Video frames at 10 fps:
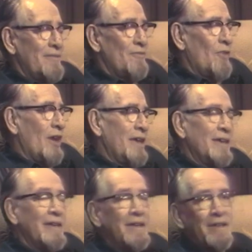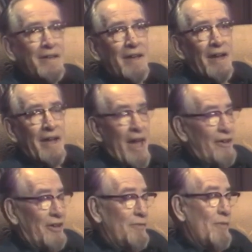why, a counter
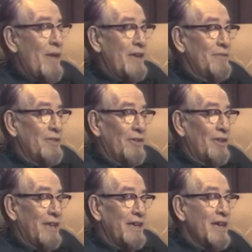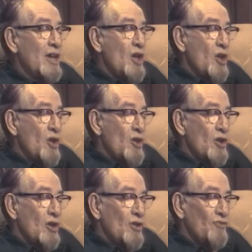could be made with only
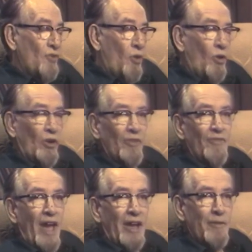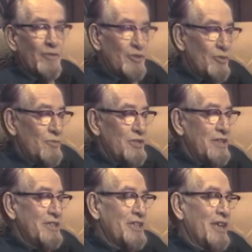4 vacuum tubes
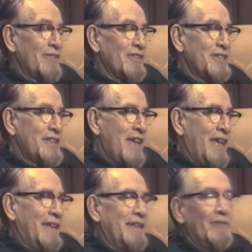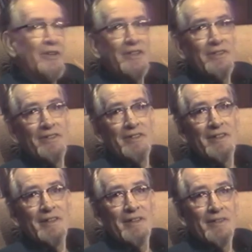instead of the 10 that we used
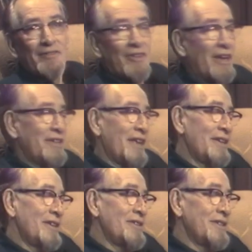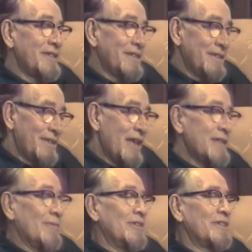for our 10-digit
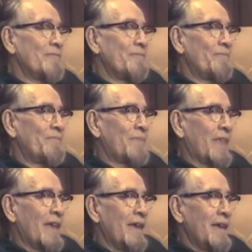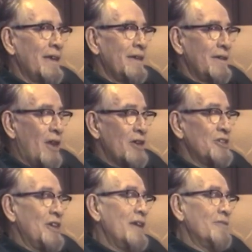decimals.
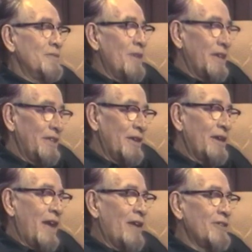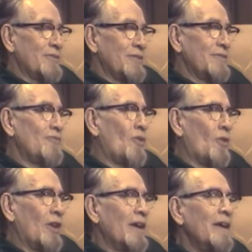RCA was making their counters with 4.